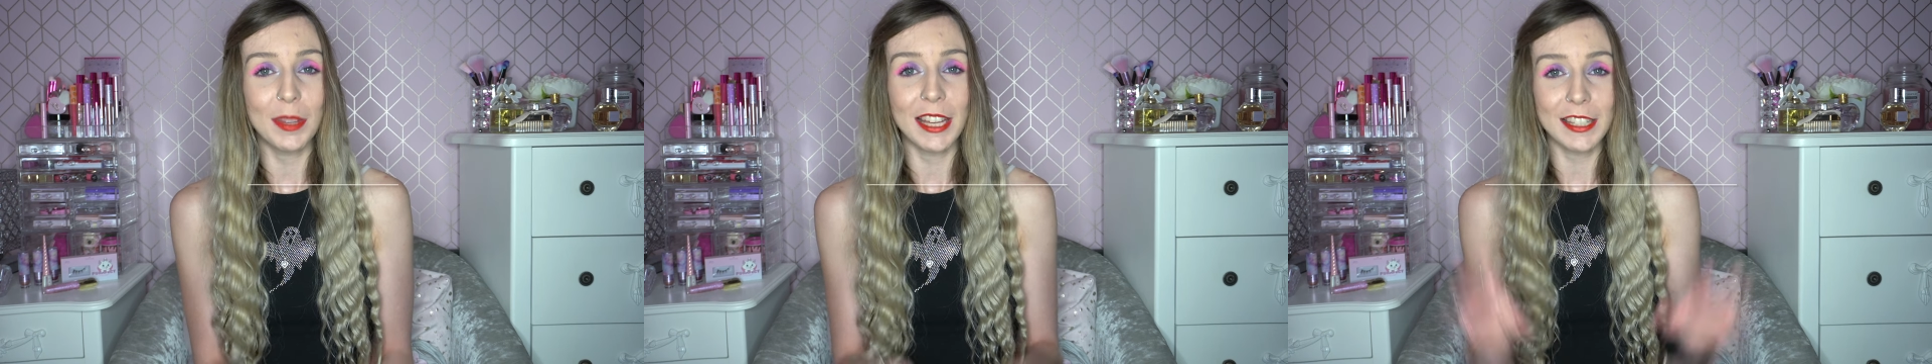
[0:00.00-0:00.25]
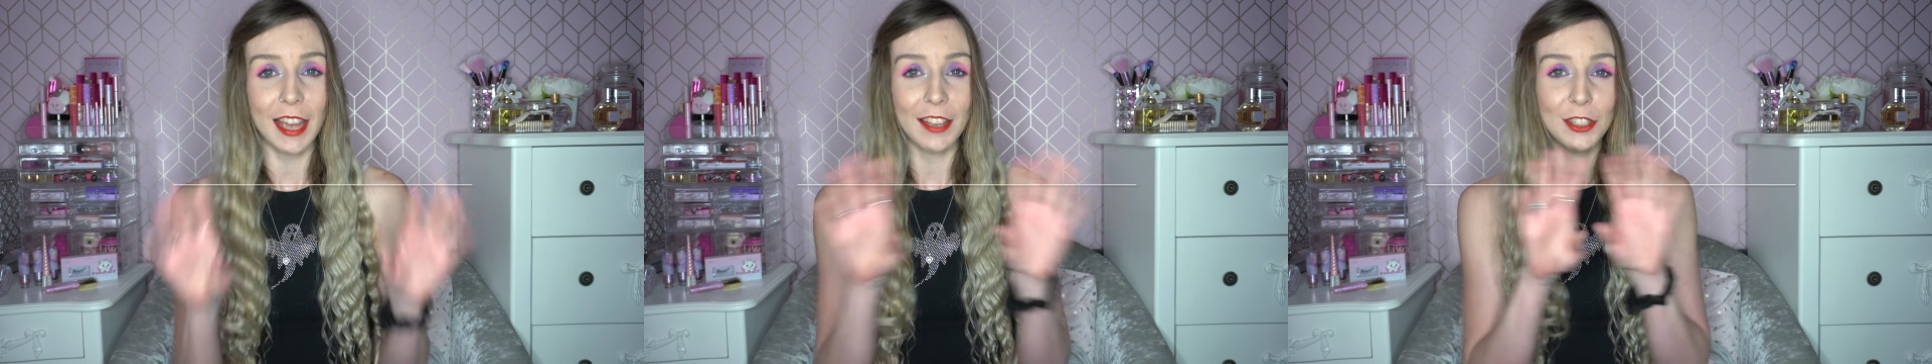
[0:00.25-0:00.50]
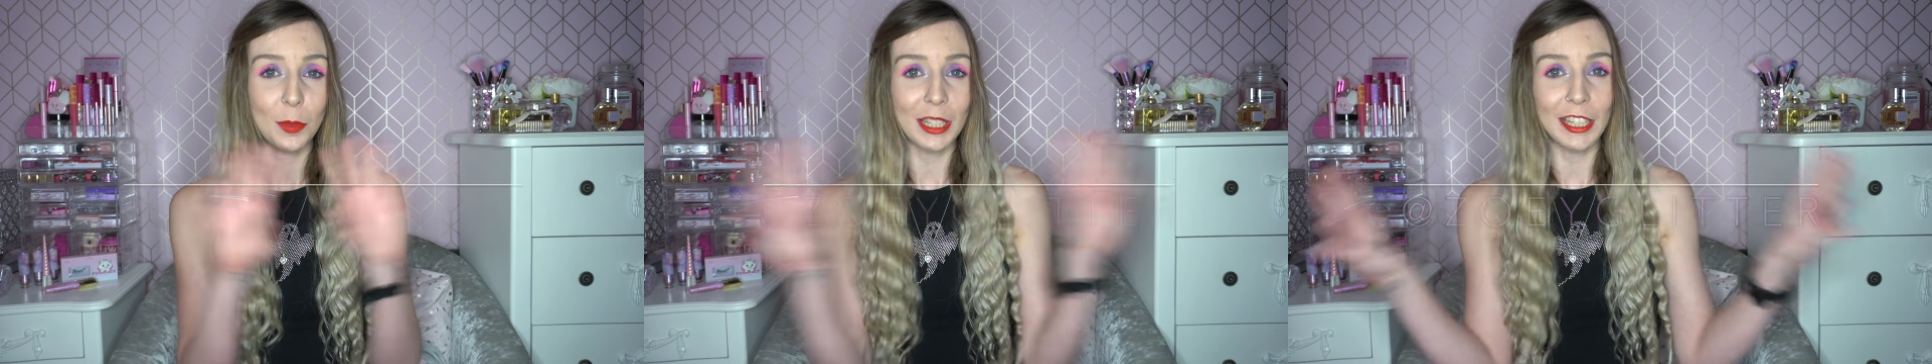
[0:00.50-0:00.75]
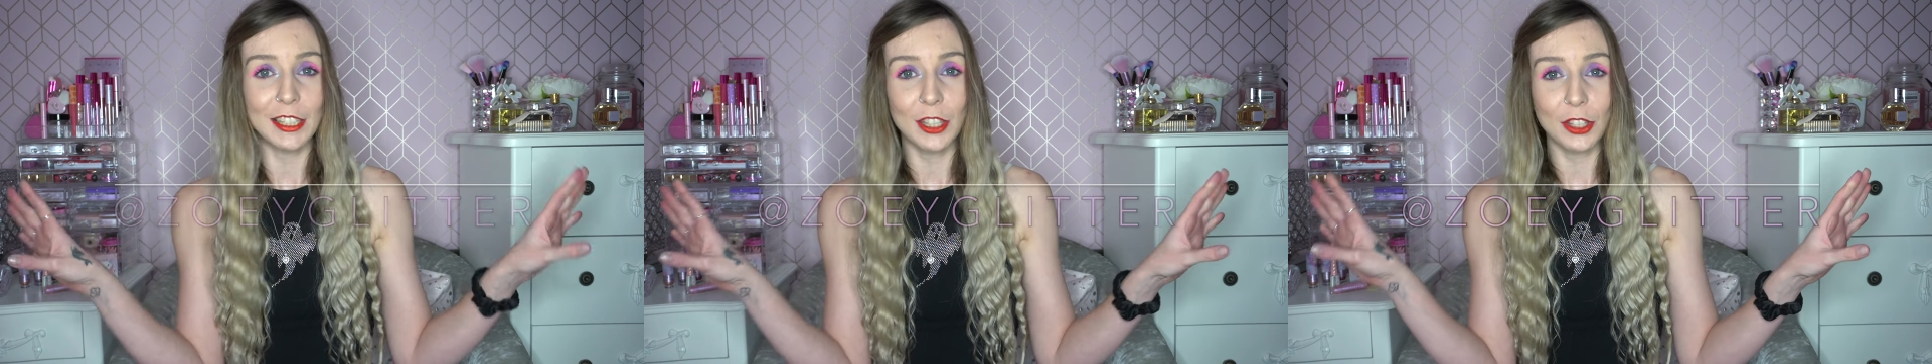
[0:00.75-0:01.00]
That's at Zoey
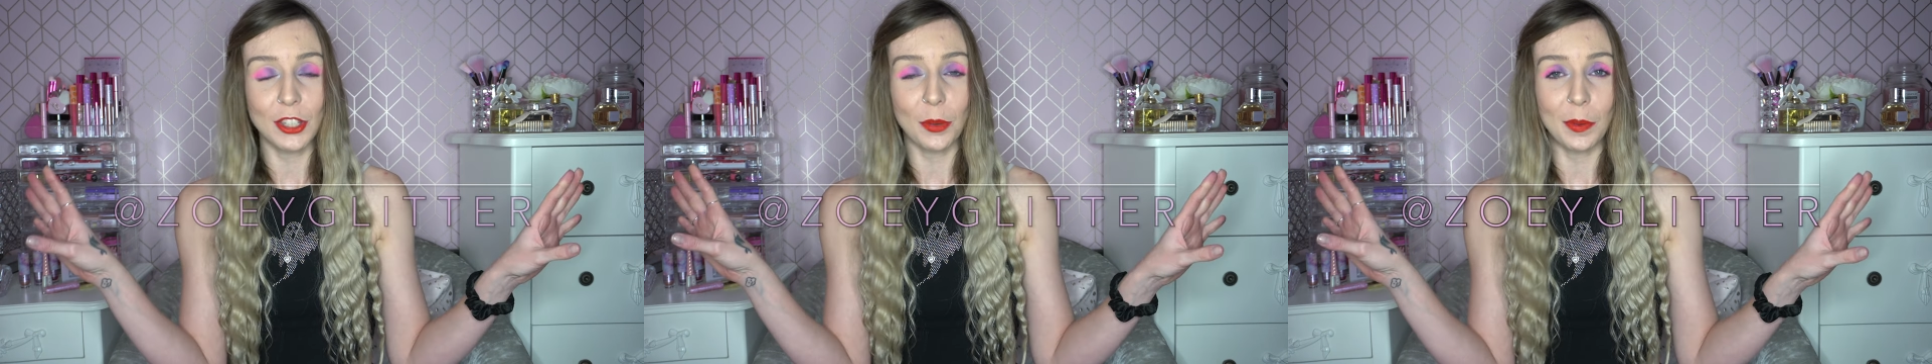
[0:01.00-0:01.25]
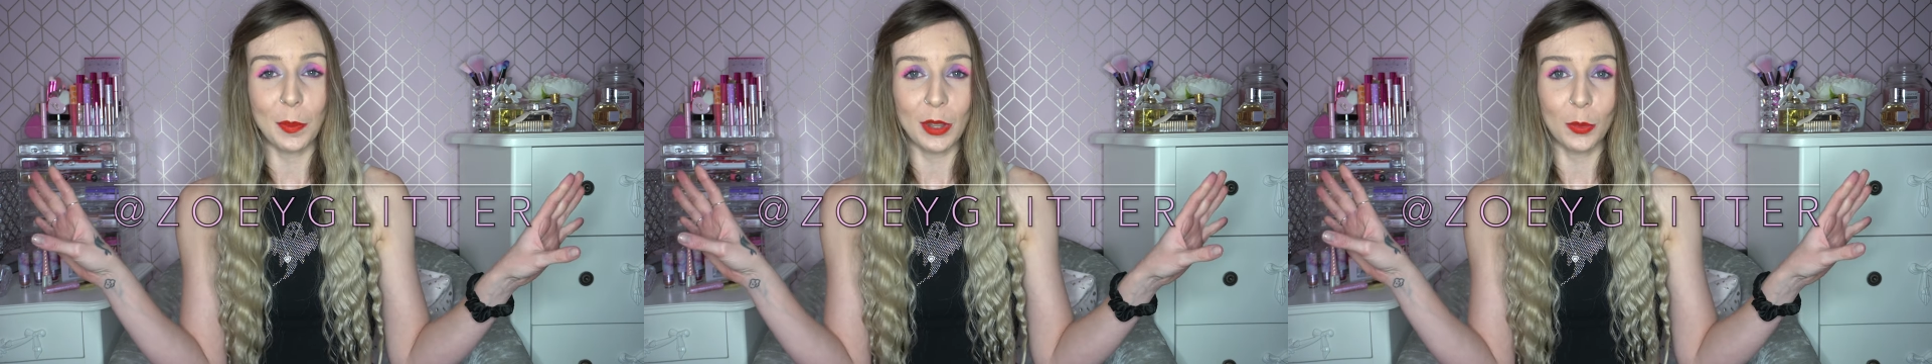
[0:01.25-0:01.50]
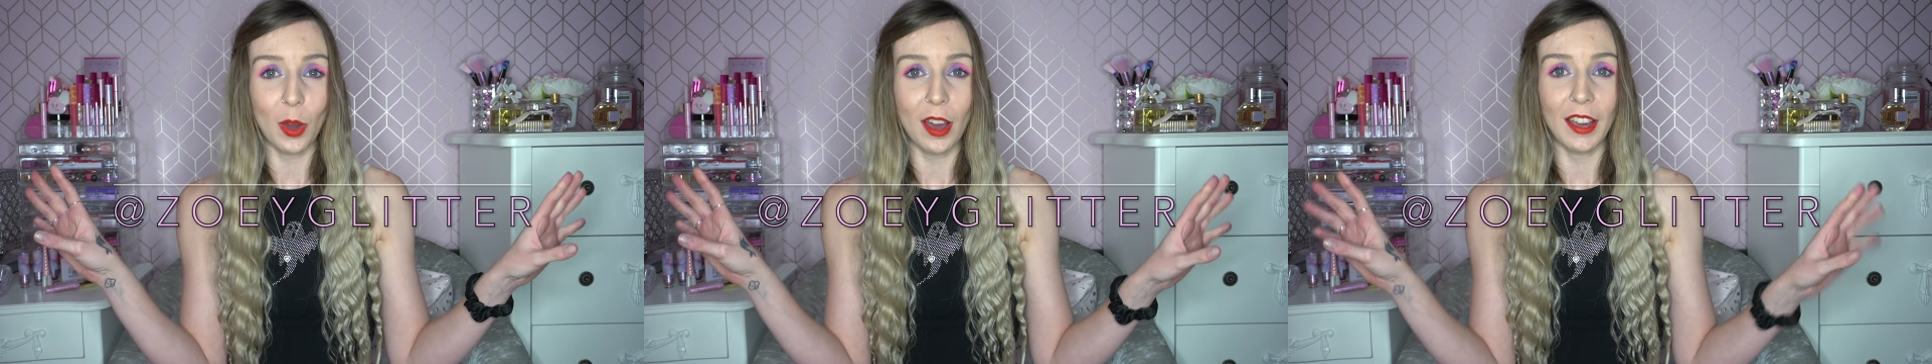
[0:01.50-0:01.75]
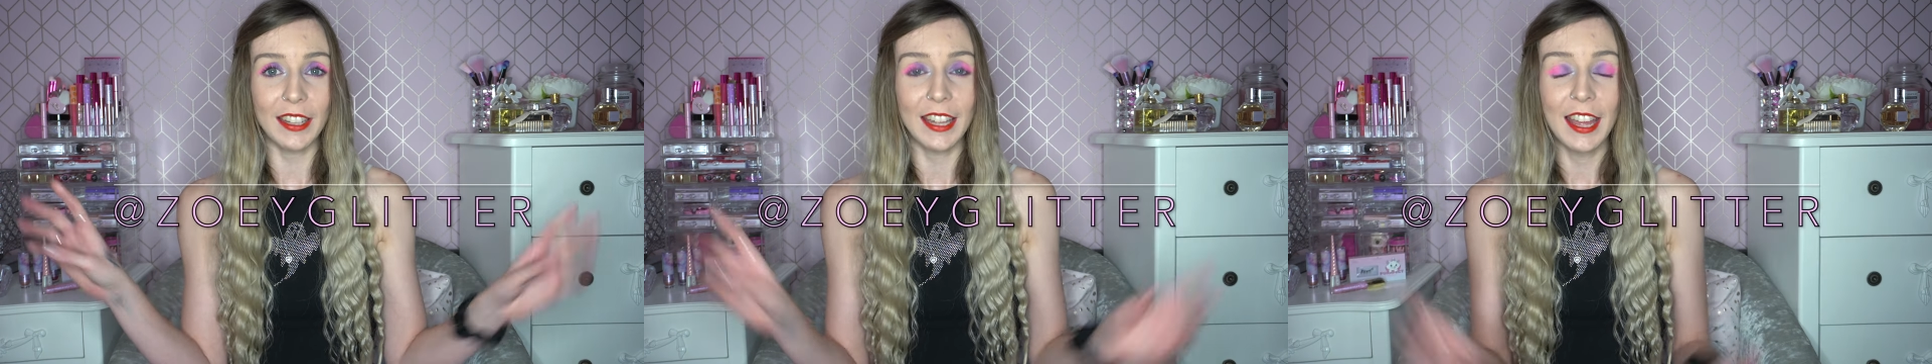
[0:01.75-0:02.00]
Glitter, Zoey with a
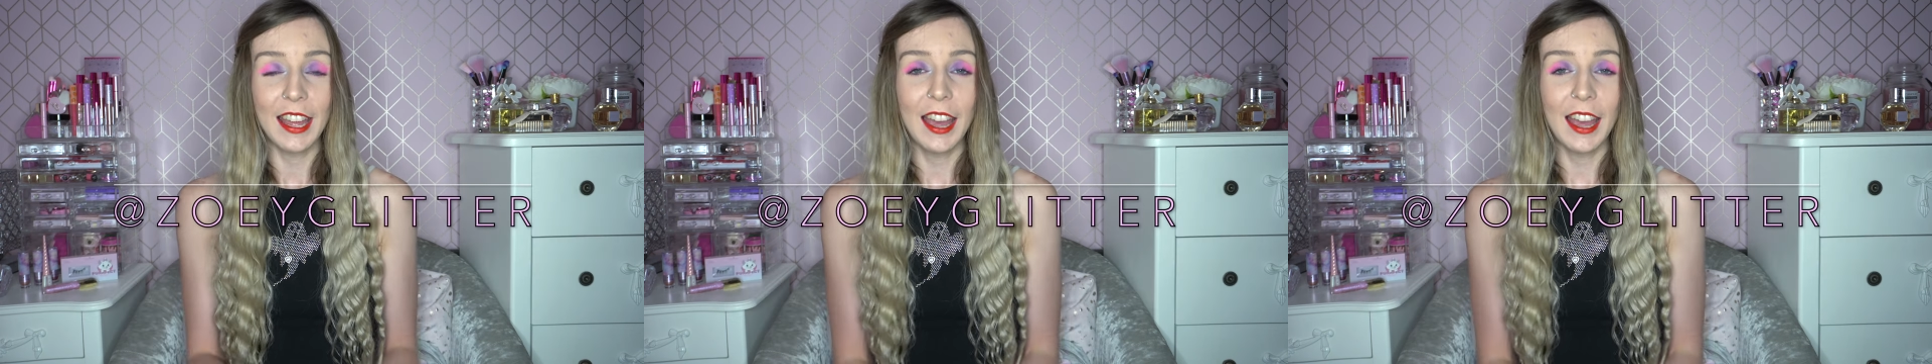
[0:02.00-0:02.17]
Y.